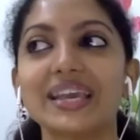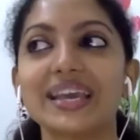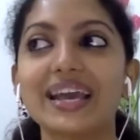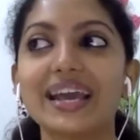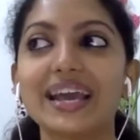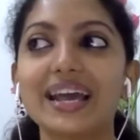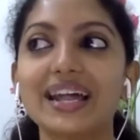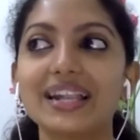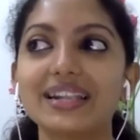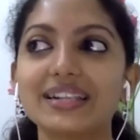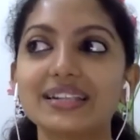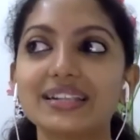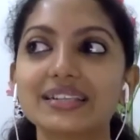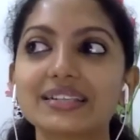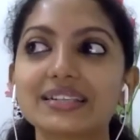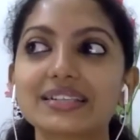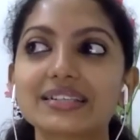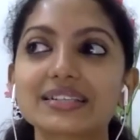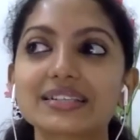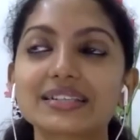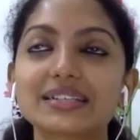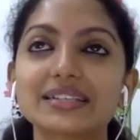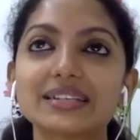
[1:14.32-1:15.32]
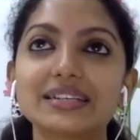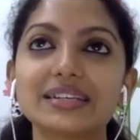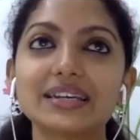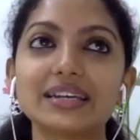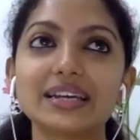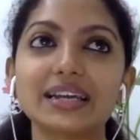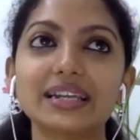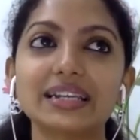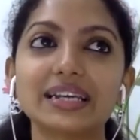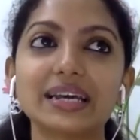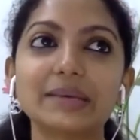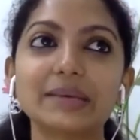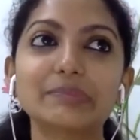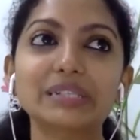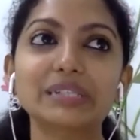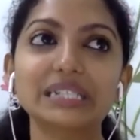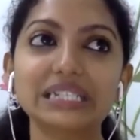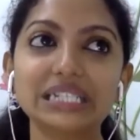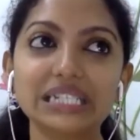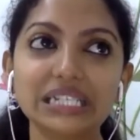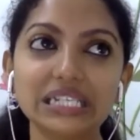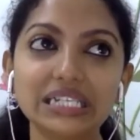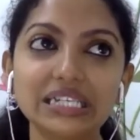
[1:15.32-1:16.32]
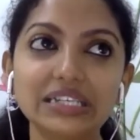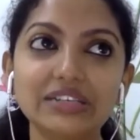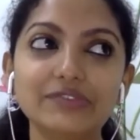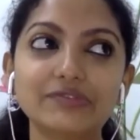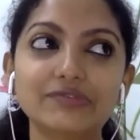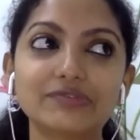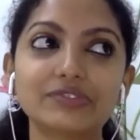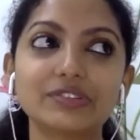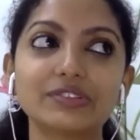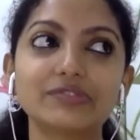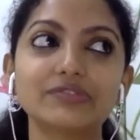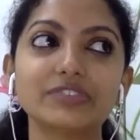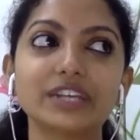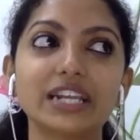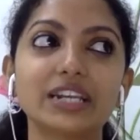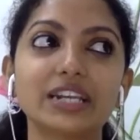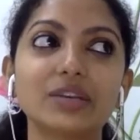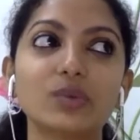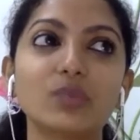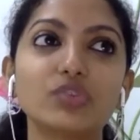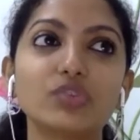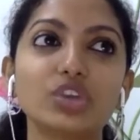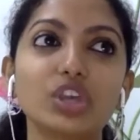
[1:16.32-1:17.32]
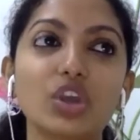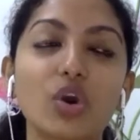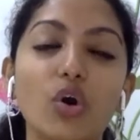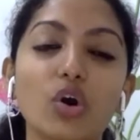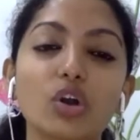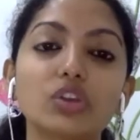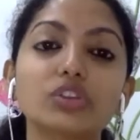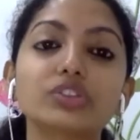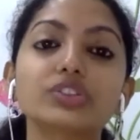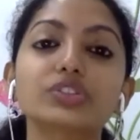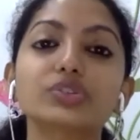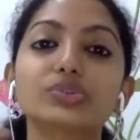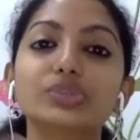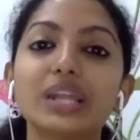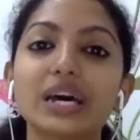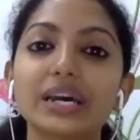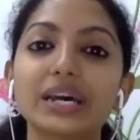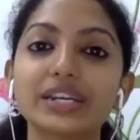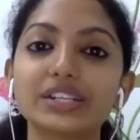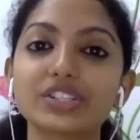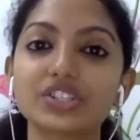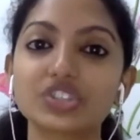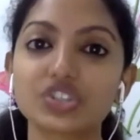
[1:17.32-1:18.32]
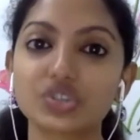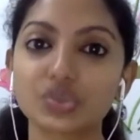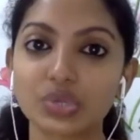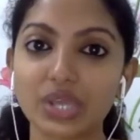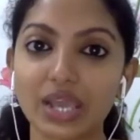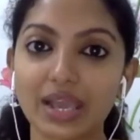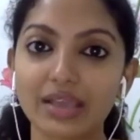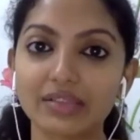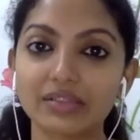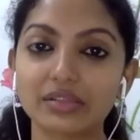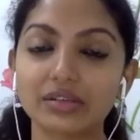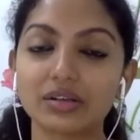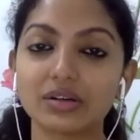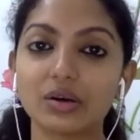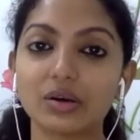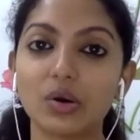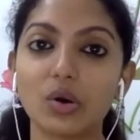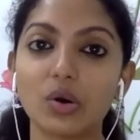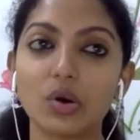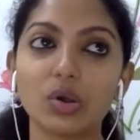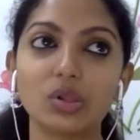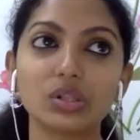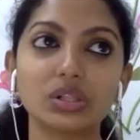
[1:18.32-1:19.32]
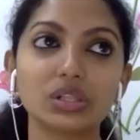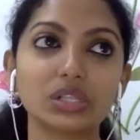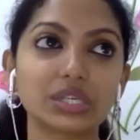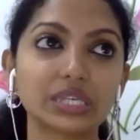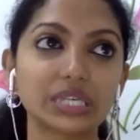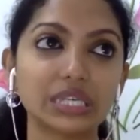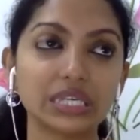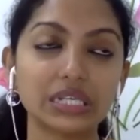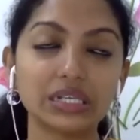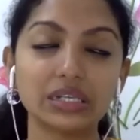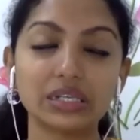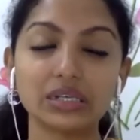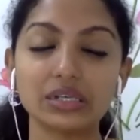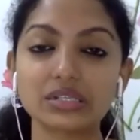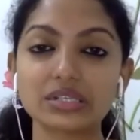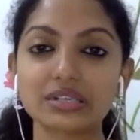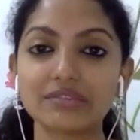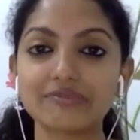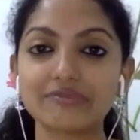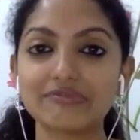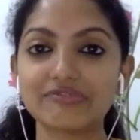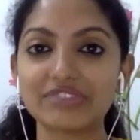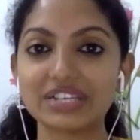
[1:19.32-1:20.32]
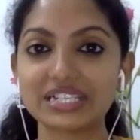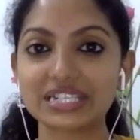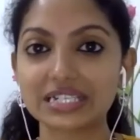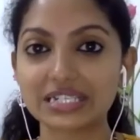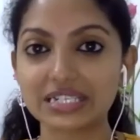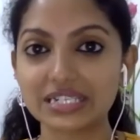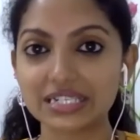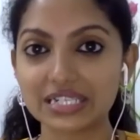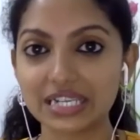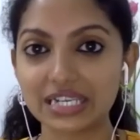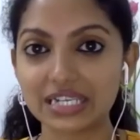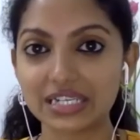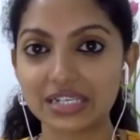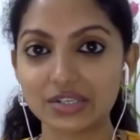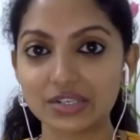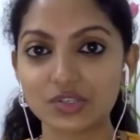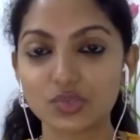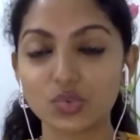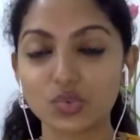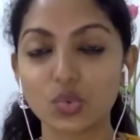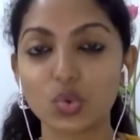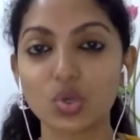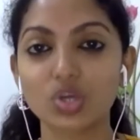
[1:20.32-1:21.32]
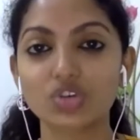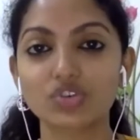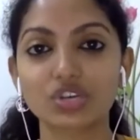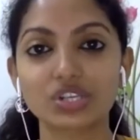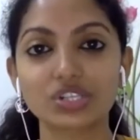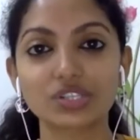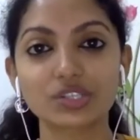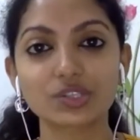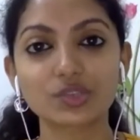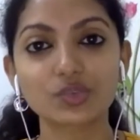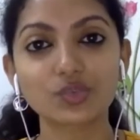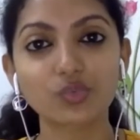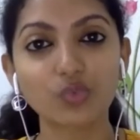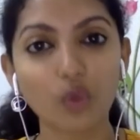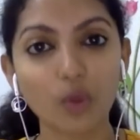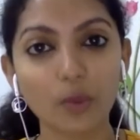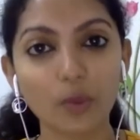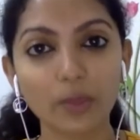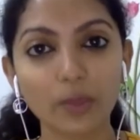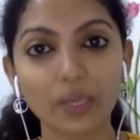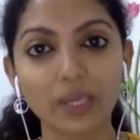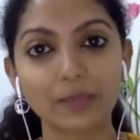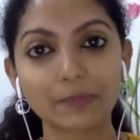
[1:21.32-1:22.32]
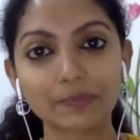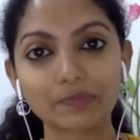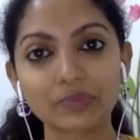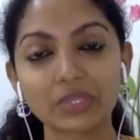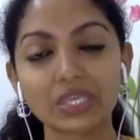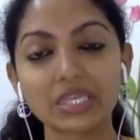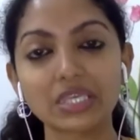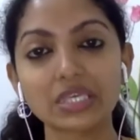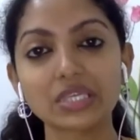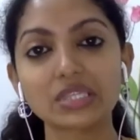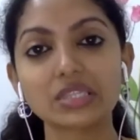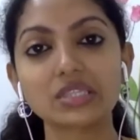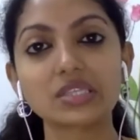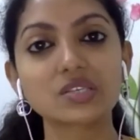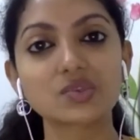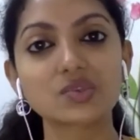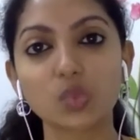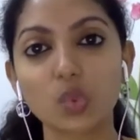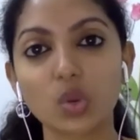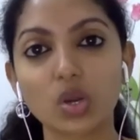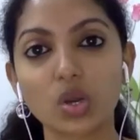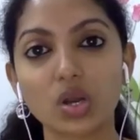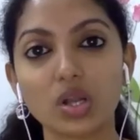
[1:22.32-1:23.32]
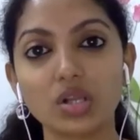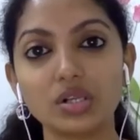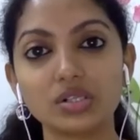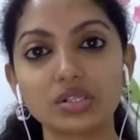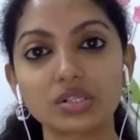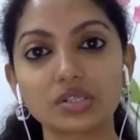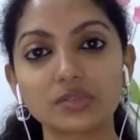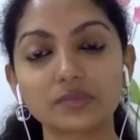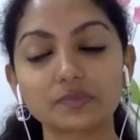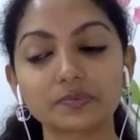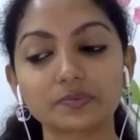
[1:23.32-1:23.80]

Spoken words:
And I believe when we all unite together, all the healers and facilitators who are transforming this world,